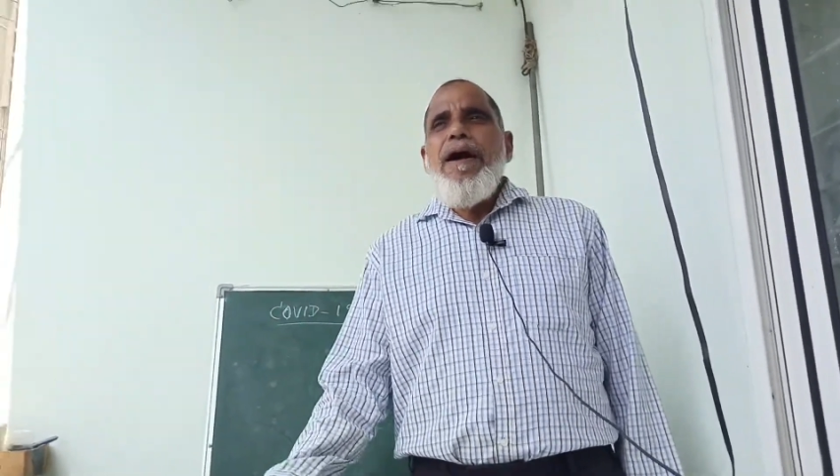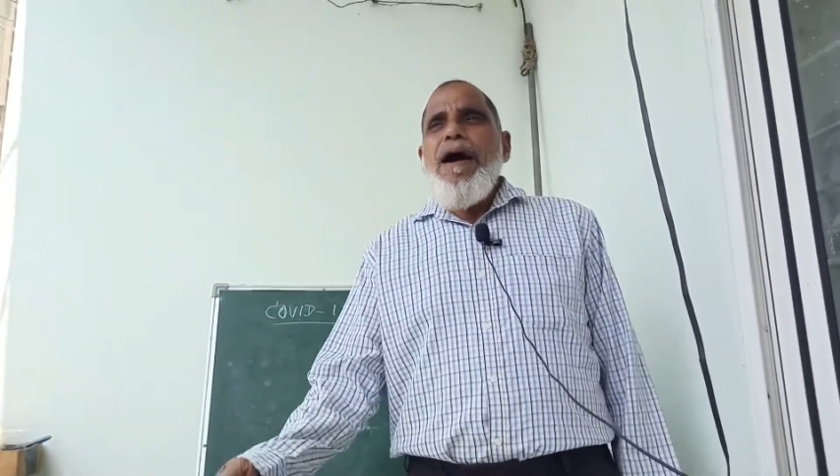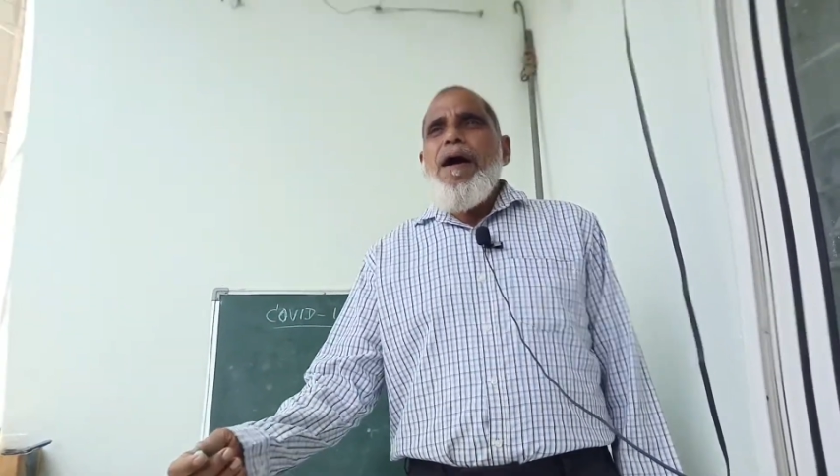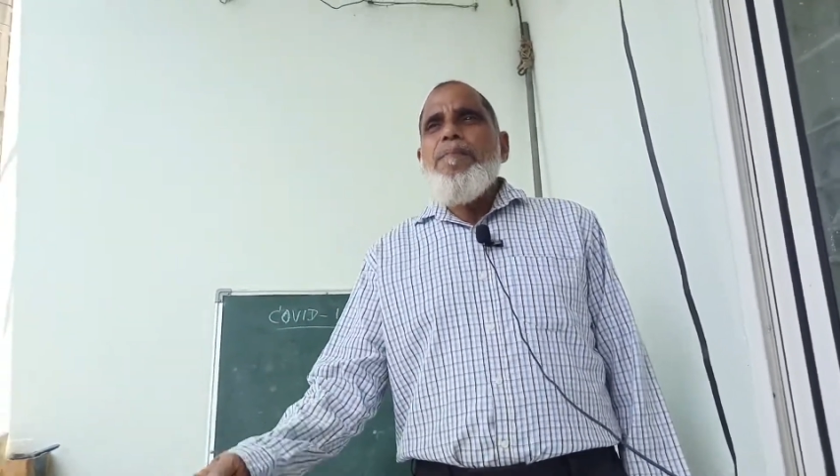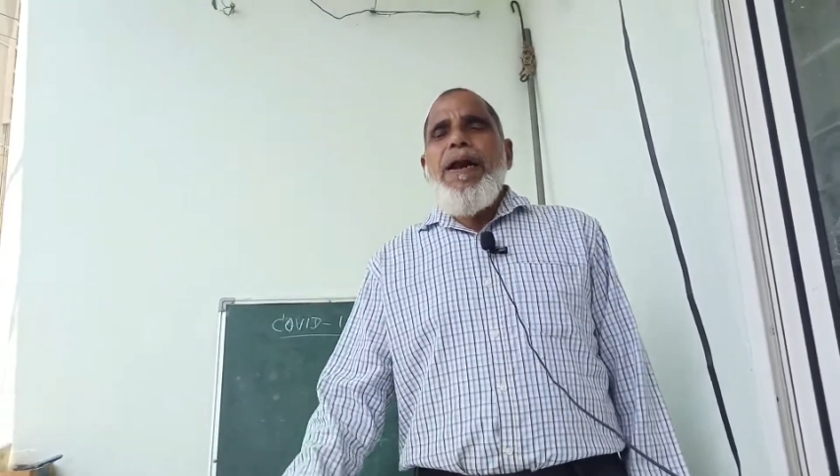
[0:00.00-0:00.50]

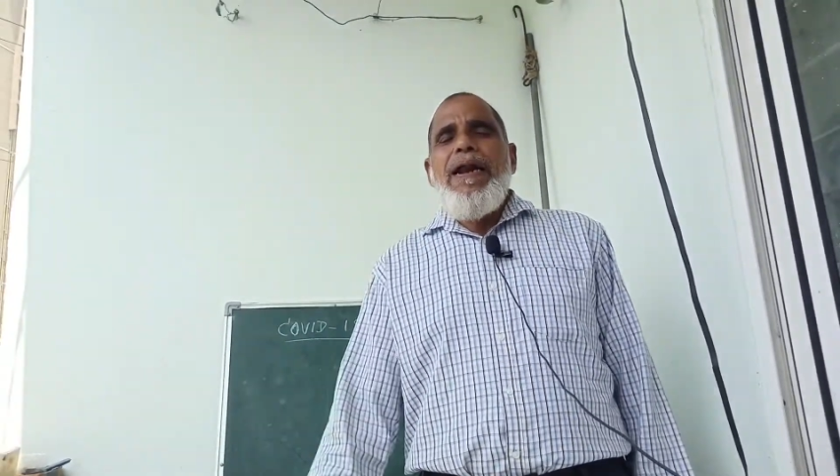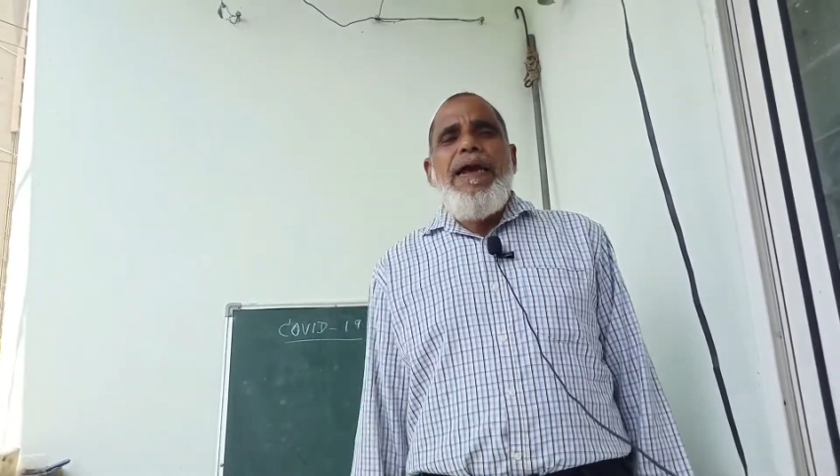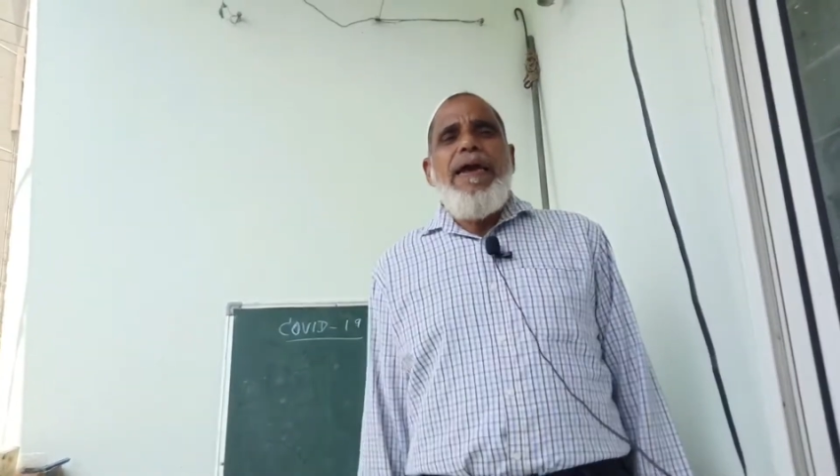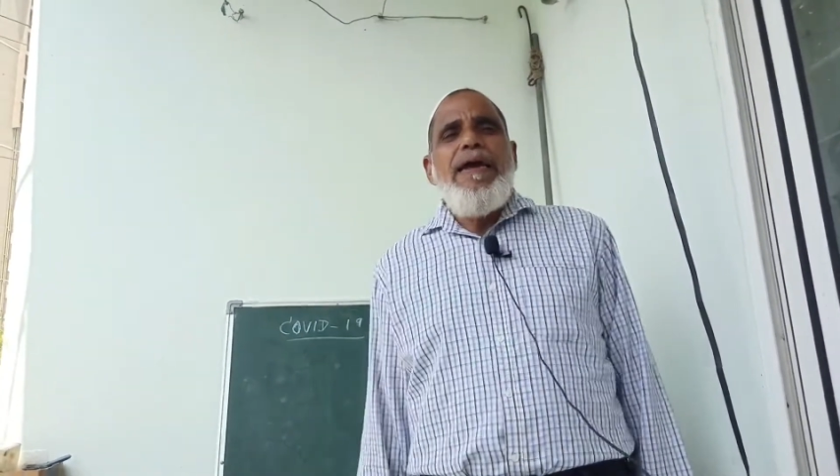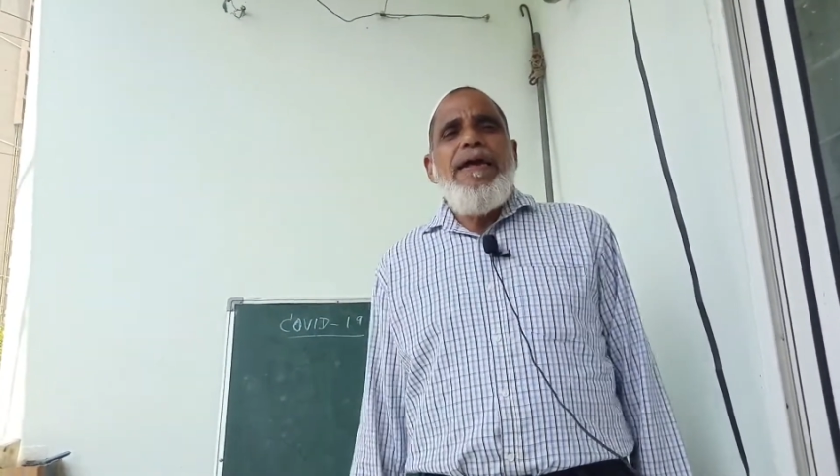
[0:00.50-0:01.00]

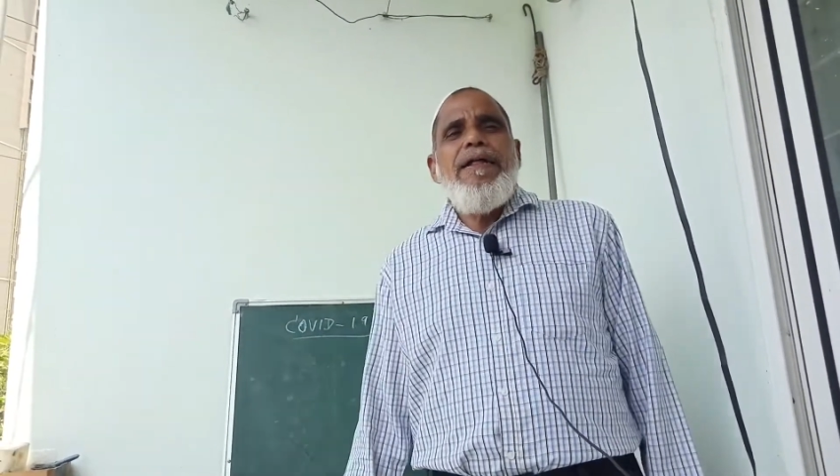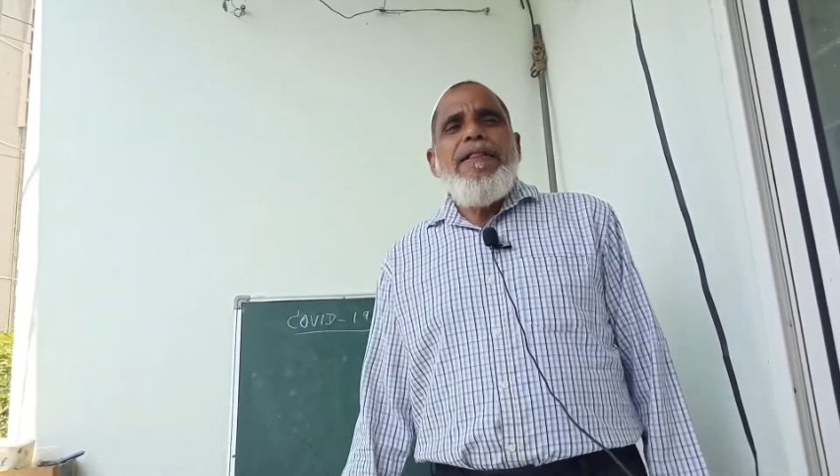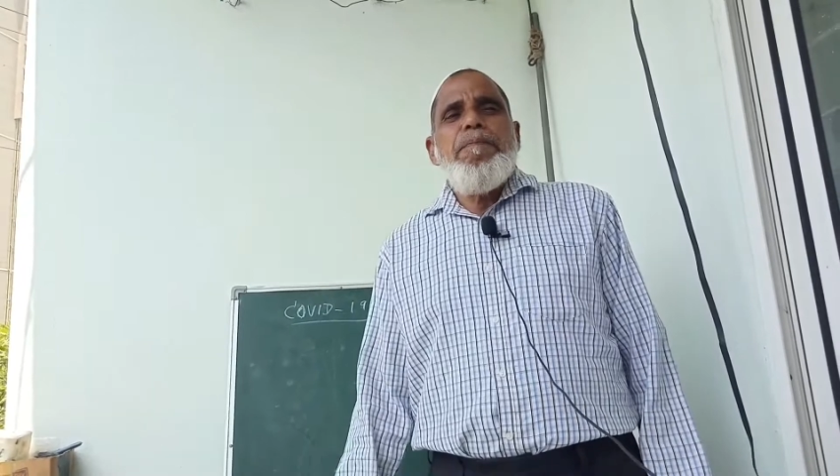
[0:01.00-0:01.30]
commonly the